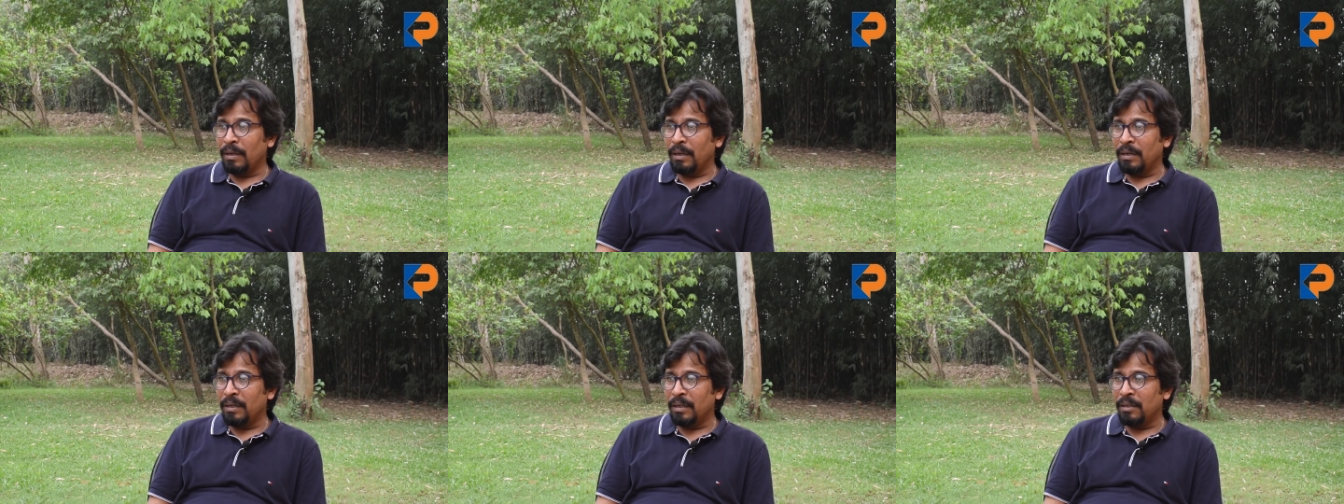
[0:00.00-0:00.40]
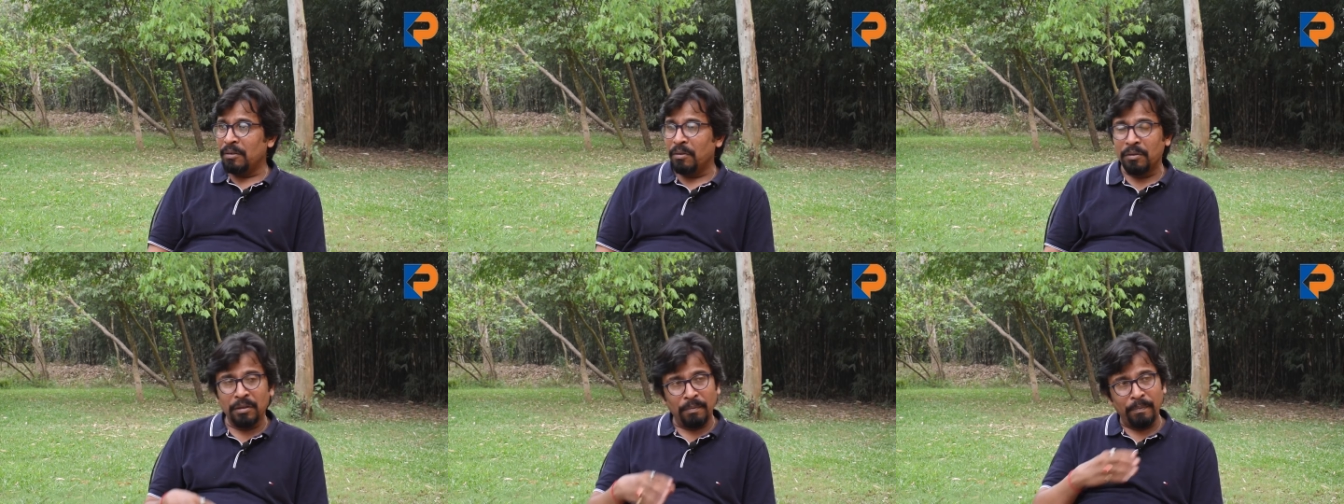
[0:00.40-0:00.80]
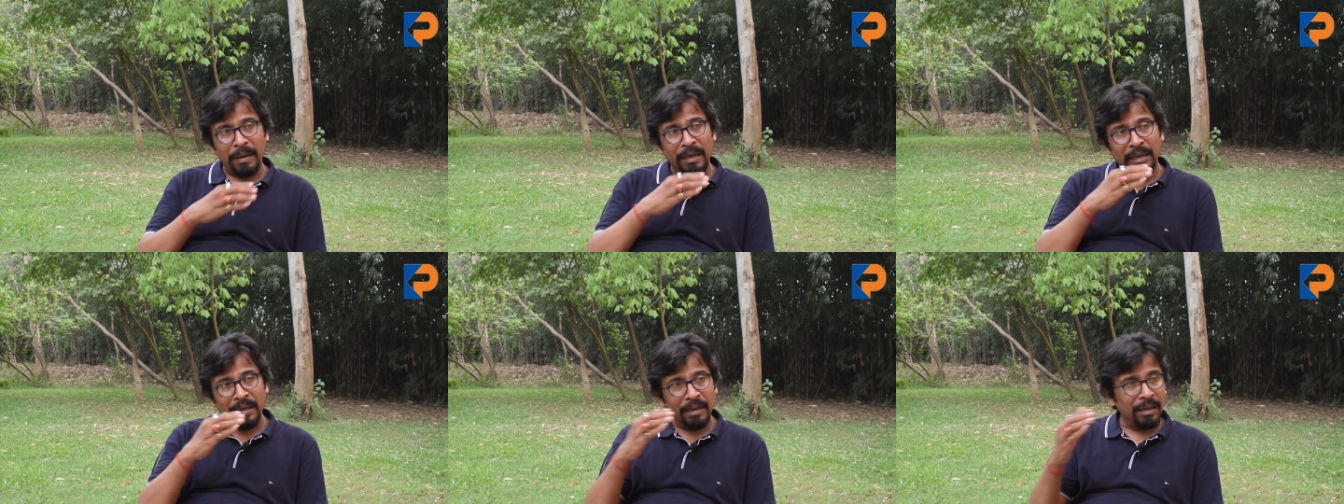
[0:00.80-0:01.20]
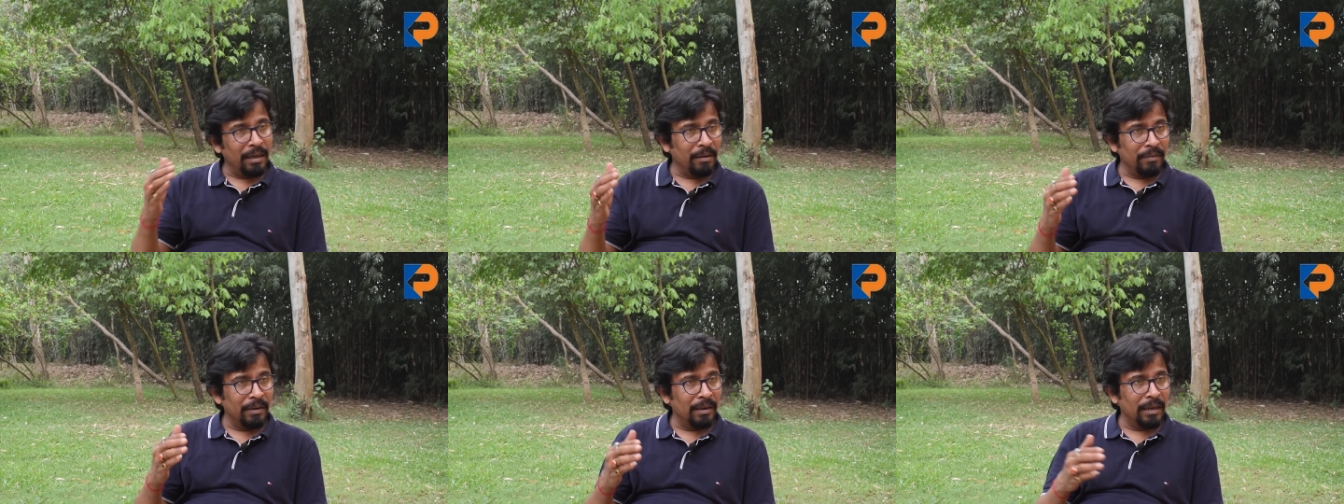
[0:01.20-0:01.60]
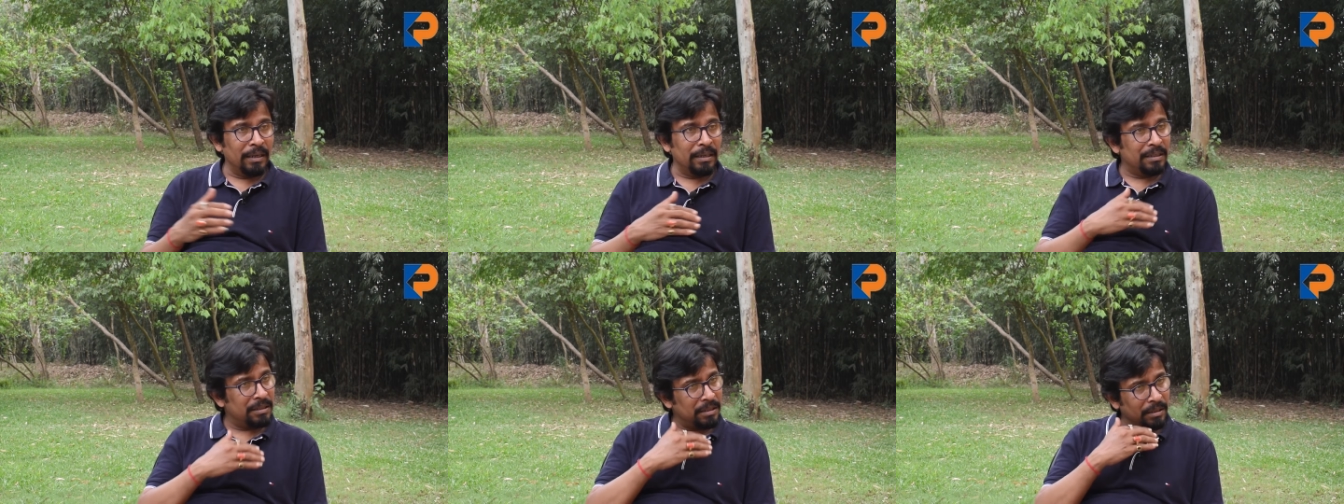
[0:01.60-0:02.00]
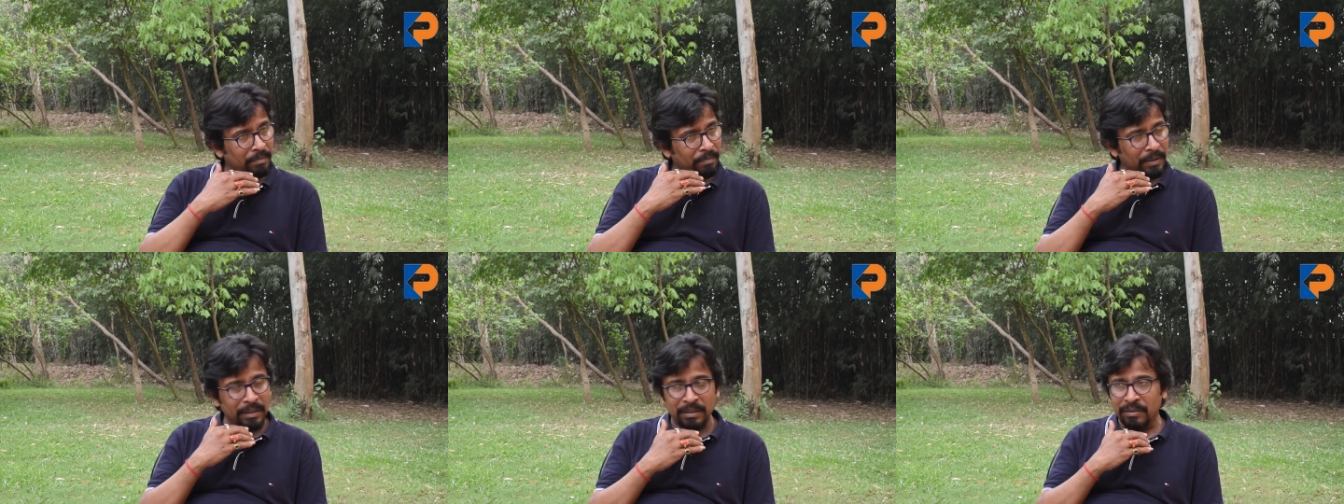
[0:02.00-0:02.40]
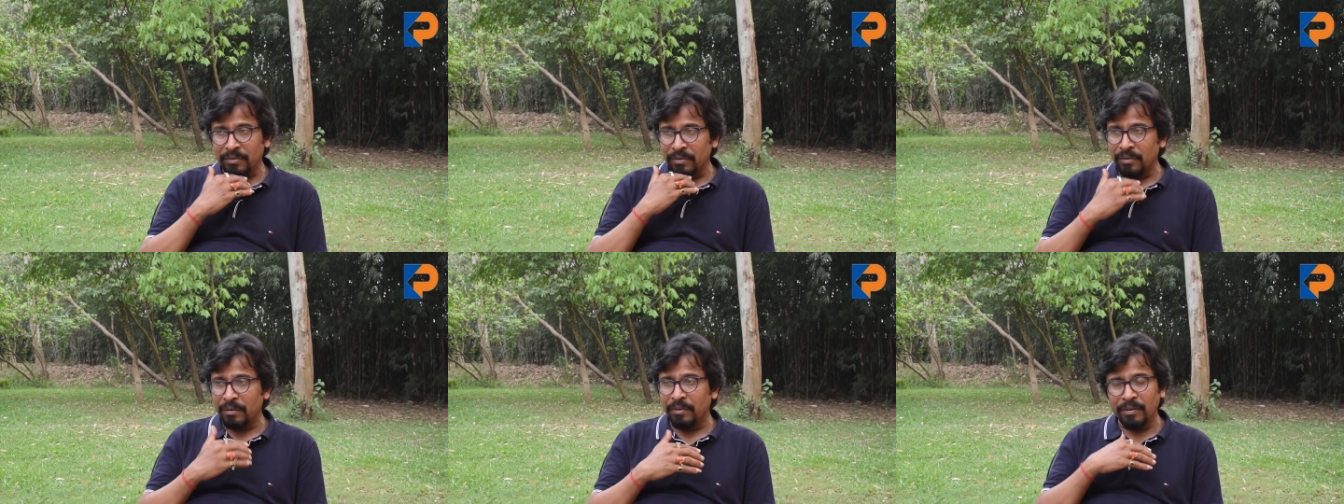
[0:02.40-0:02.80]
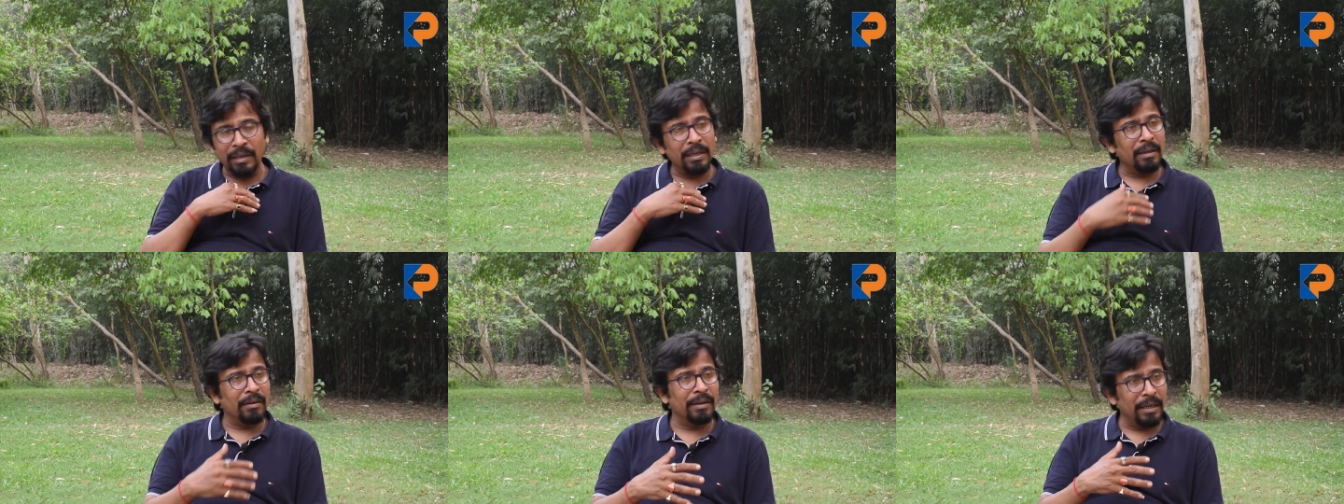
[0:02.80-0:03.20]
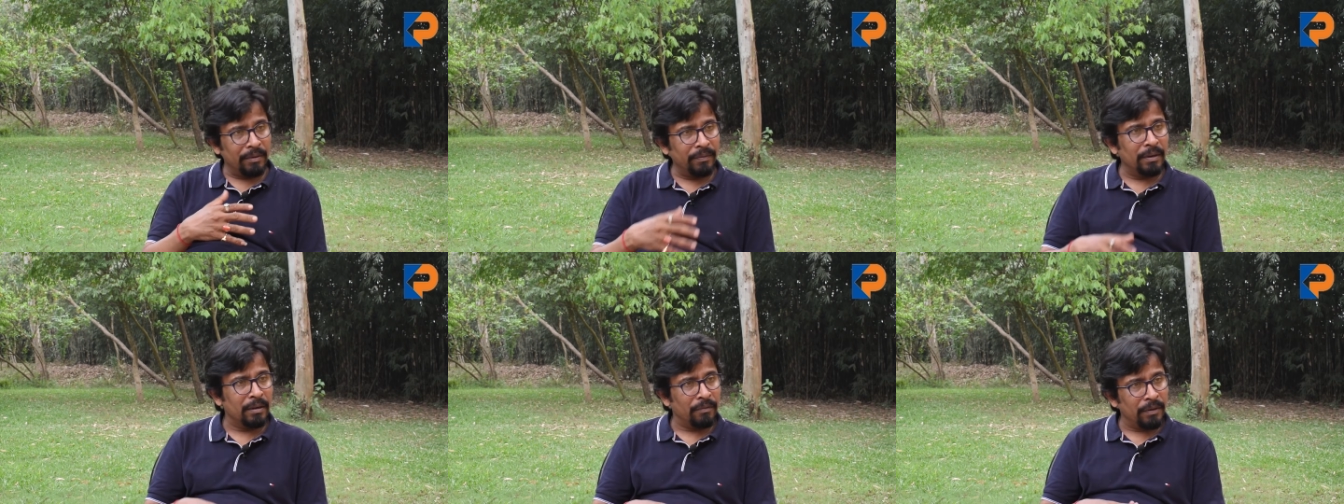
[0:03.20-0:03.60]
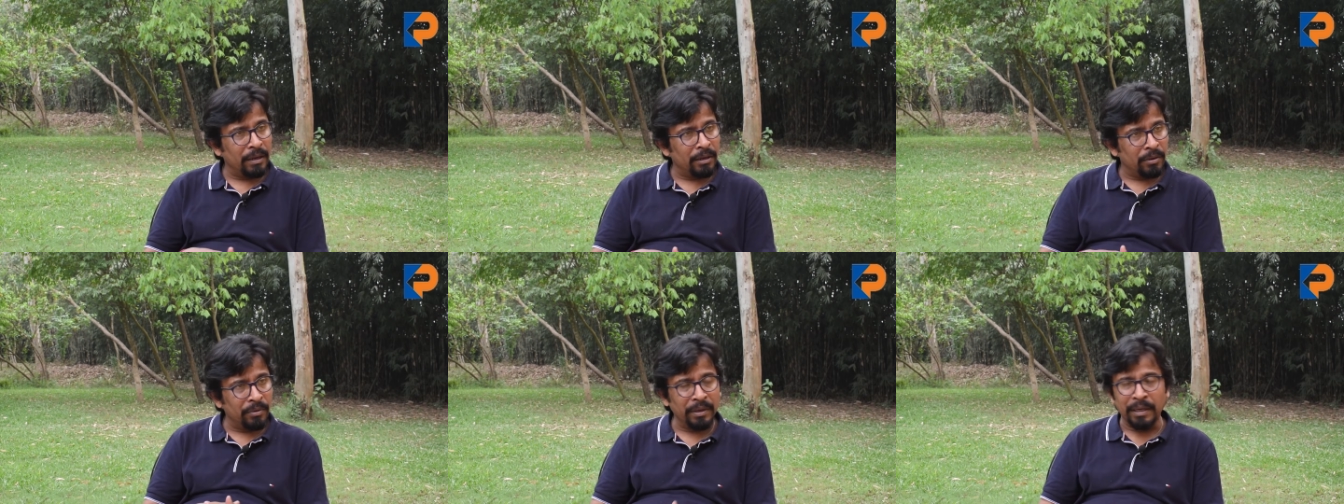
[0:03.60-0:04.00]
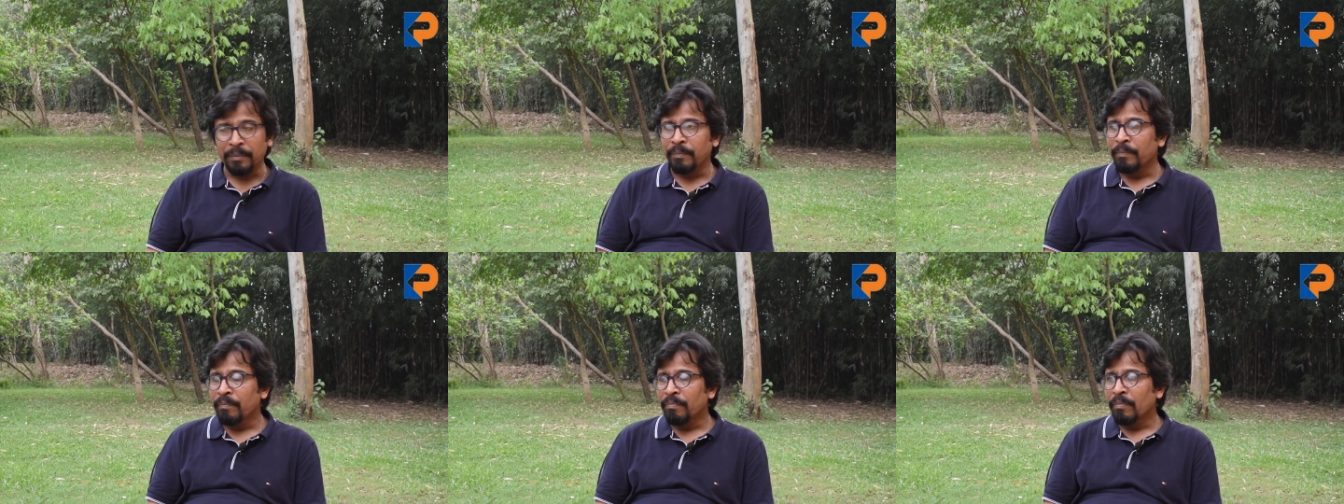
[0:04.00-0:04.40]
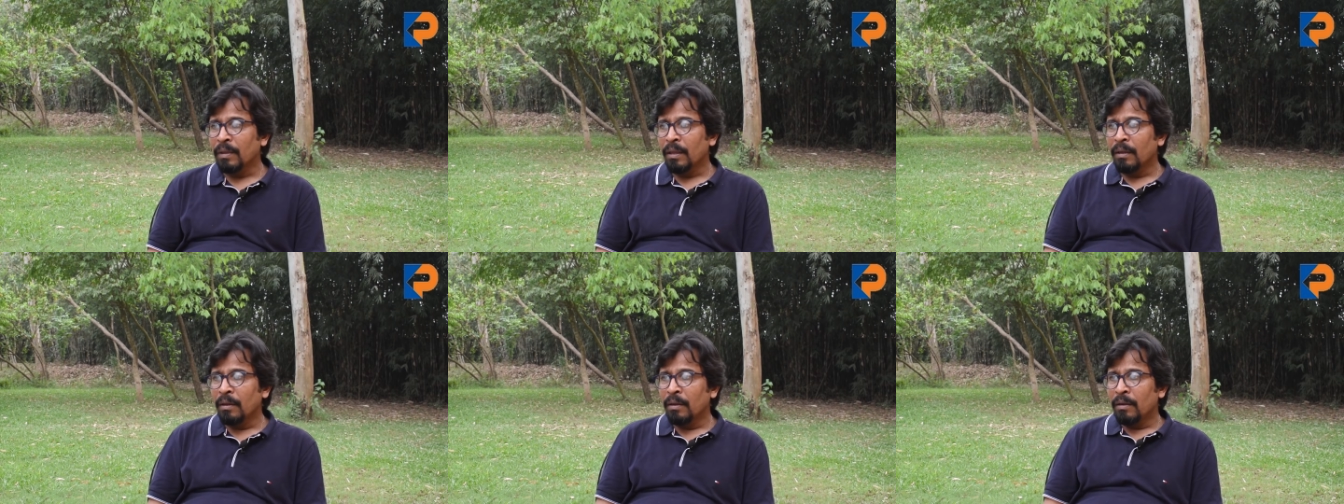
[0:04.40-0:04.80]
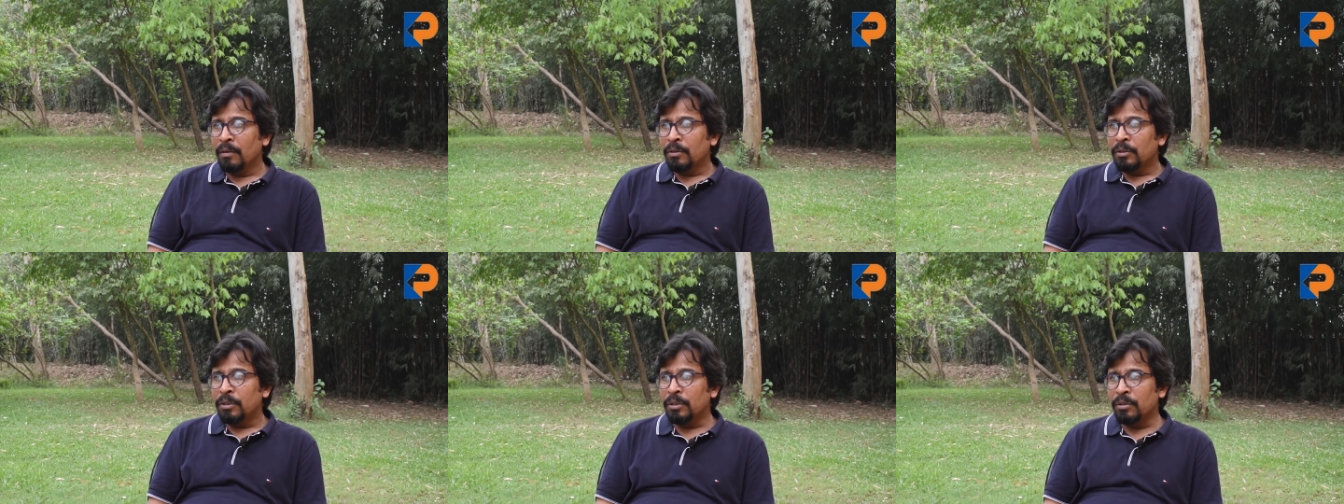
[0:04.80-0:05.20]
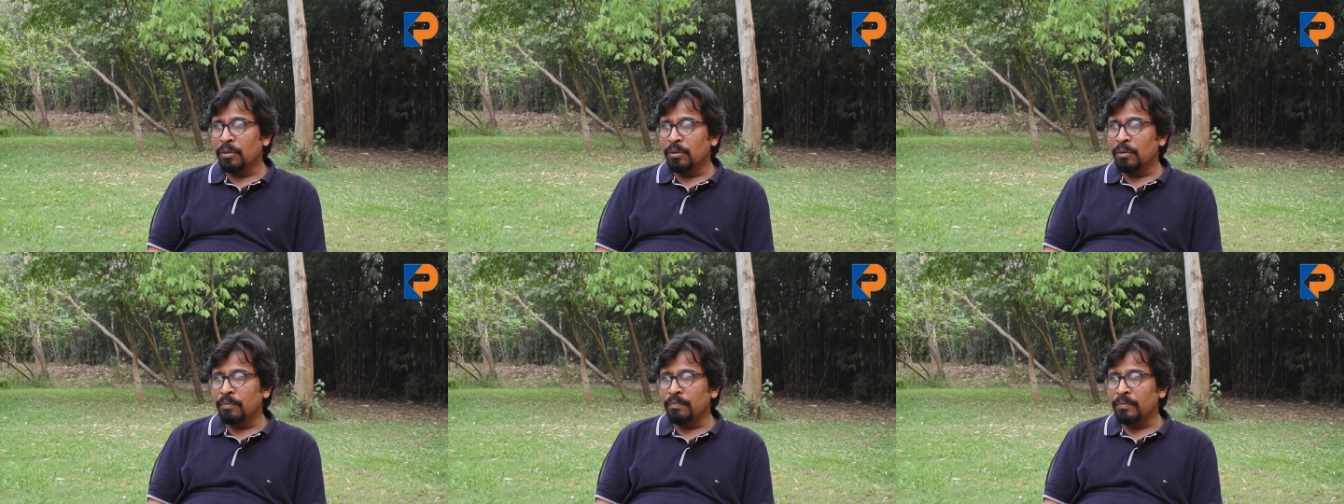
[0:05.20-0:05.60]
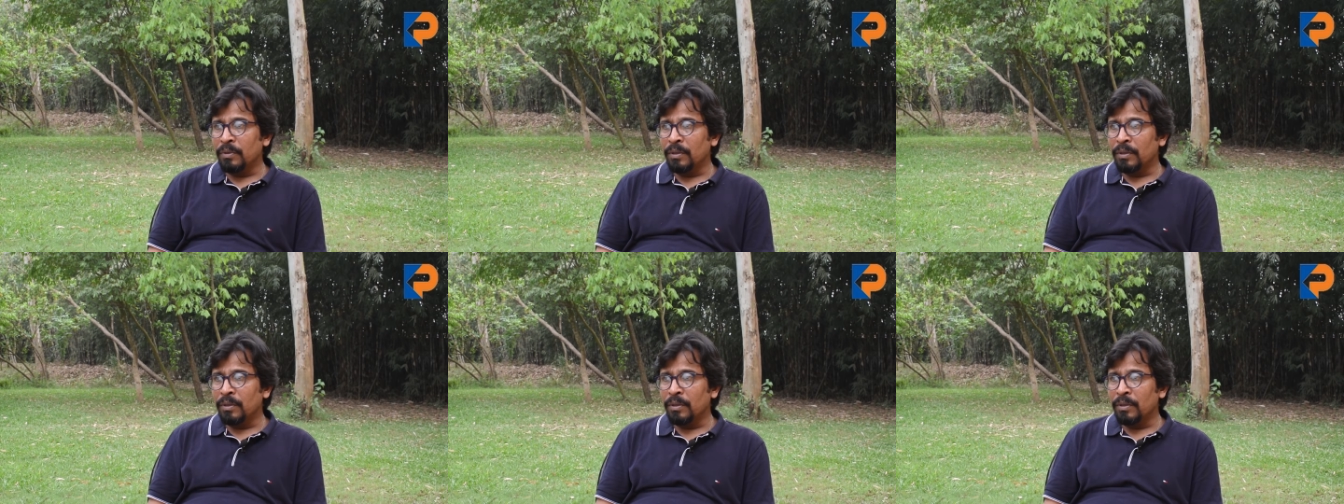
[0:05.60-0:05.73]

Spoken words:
it is on the pan India level, and it's really a great work we are doing. So